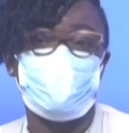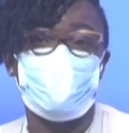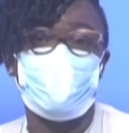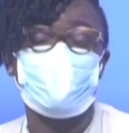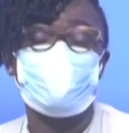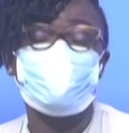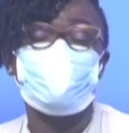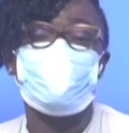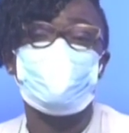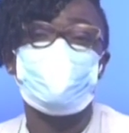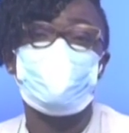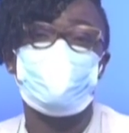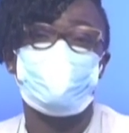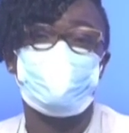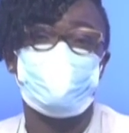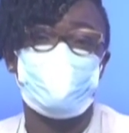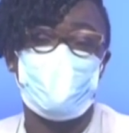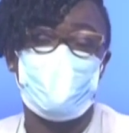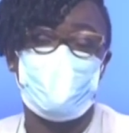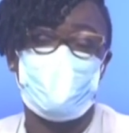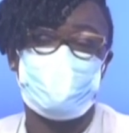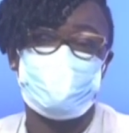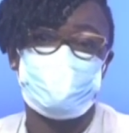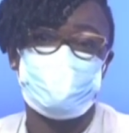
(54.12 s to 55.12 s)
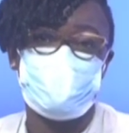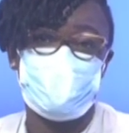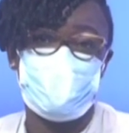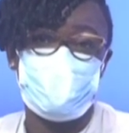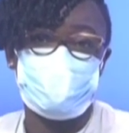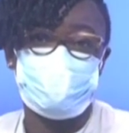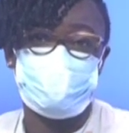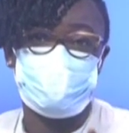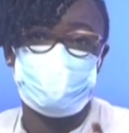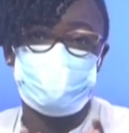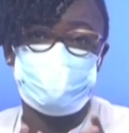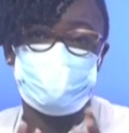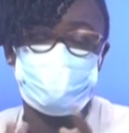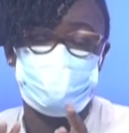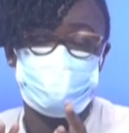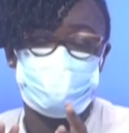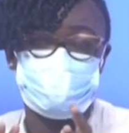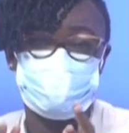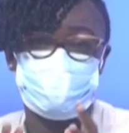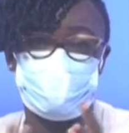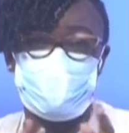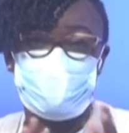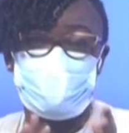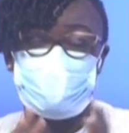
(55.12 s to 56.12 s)
ho anya ye kura mpredio
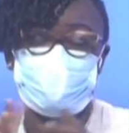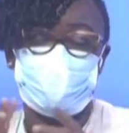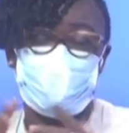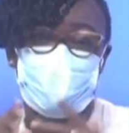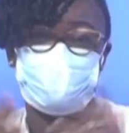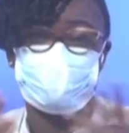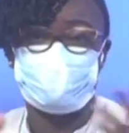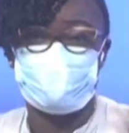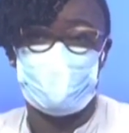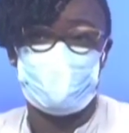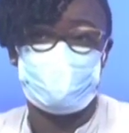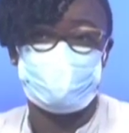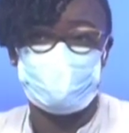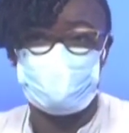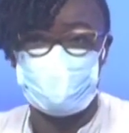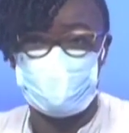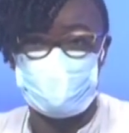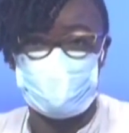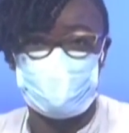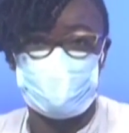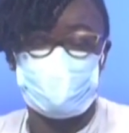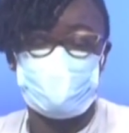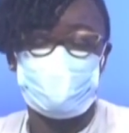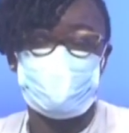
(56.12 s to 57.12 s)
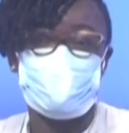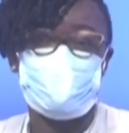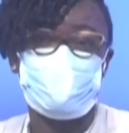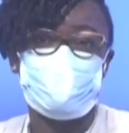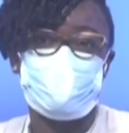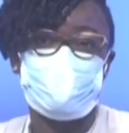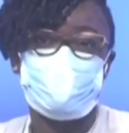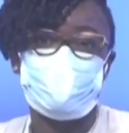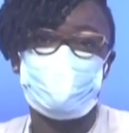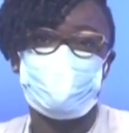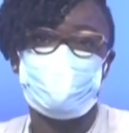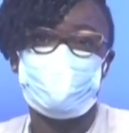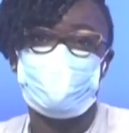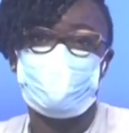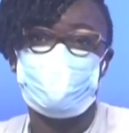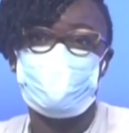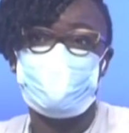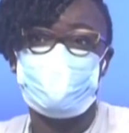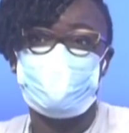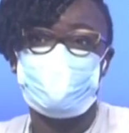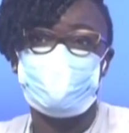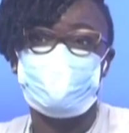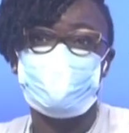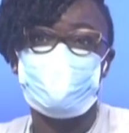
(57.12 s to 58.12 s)
nunum 25 times a day eh o se
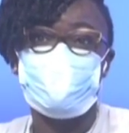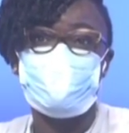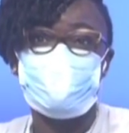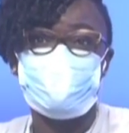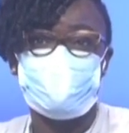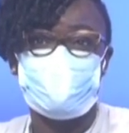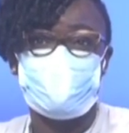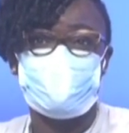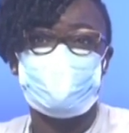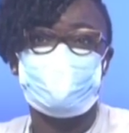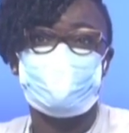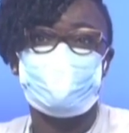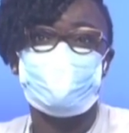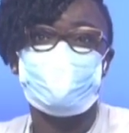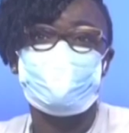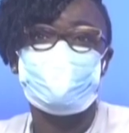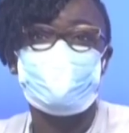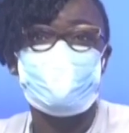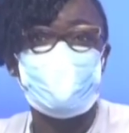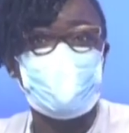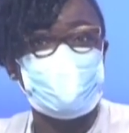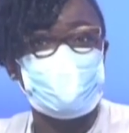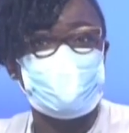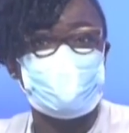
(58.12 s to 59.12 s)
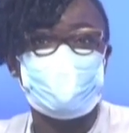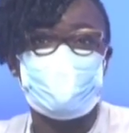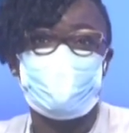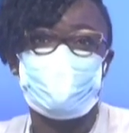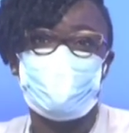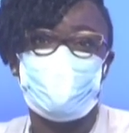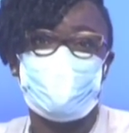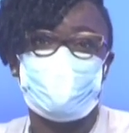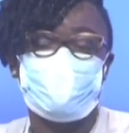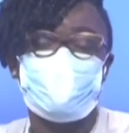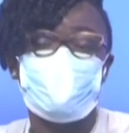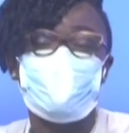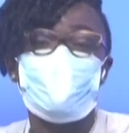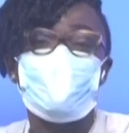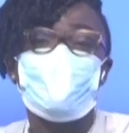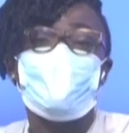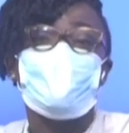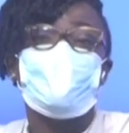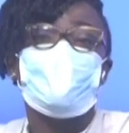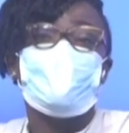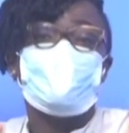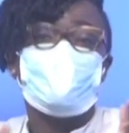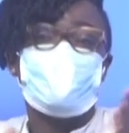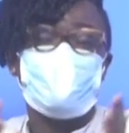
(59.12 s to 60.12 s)
eh eh say jack ya what
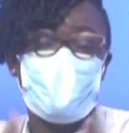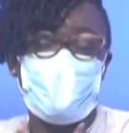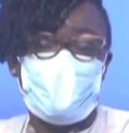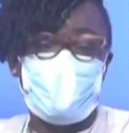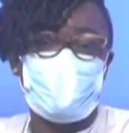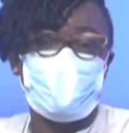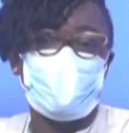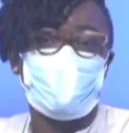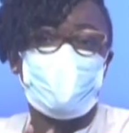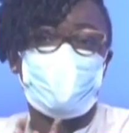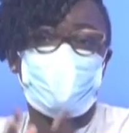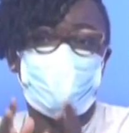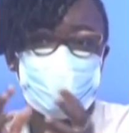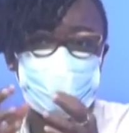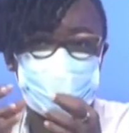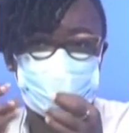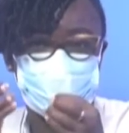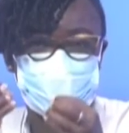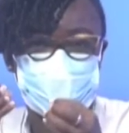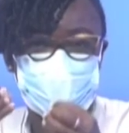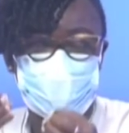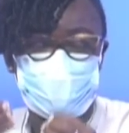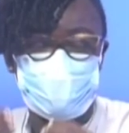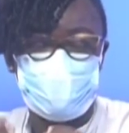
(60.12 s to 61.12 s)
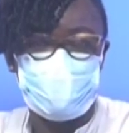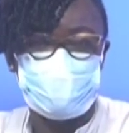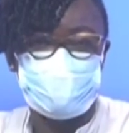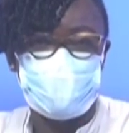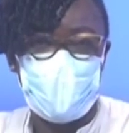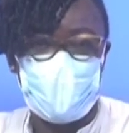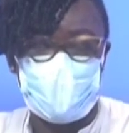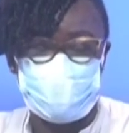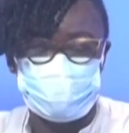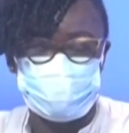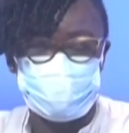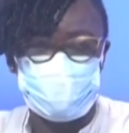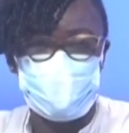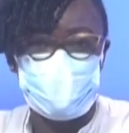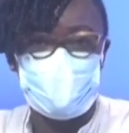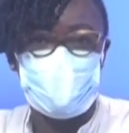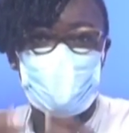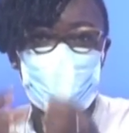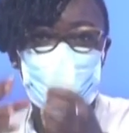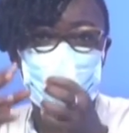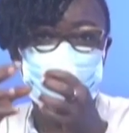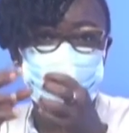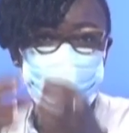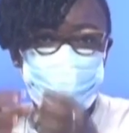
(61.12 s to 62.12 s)
na o ho sa ho pipe yi
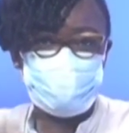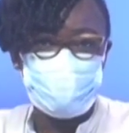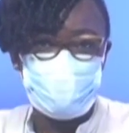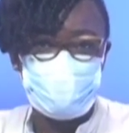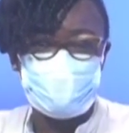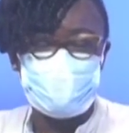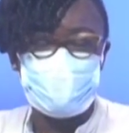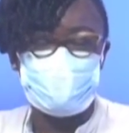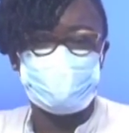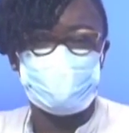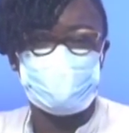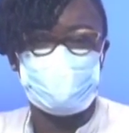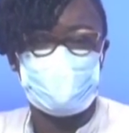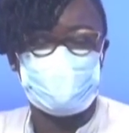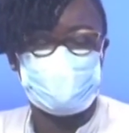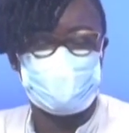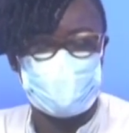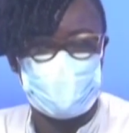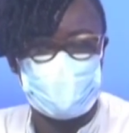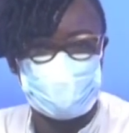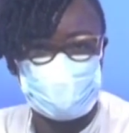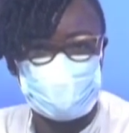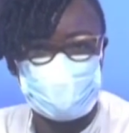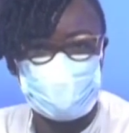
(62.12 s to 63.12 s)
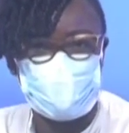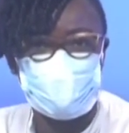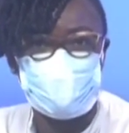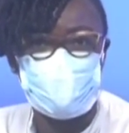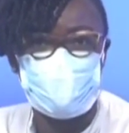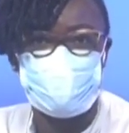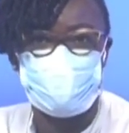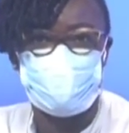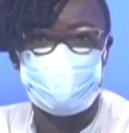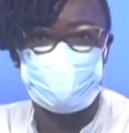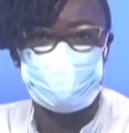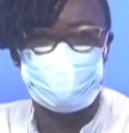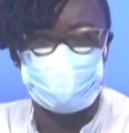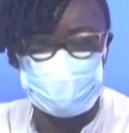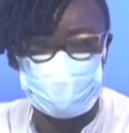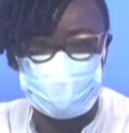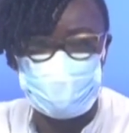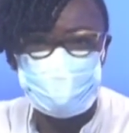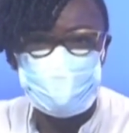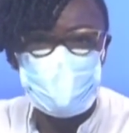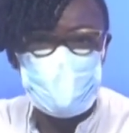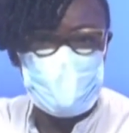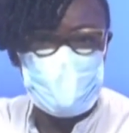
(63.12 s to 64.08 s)
ebuo na wo sa shase na wo ho